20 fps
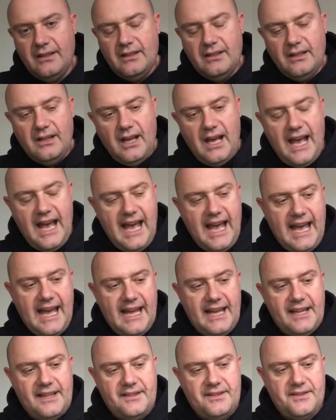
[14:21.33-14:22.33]

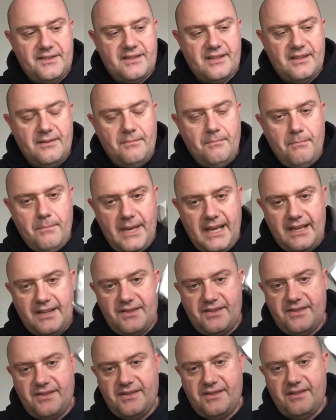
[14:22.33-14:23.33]
and
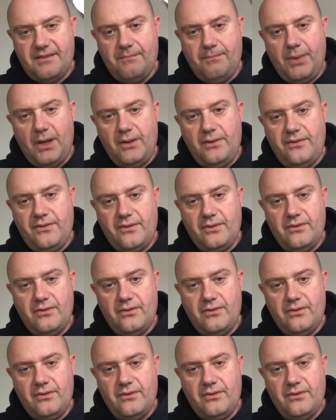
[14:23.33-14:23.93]
mix both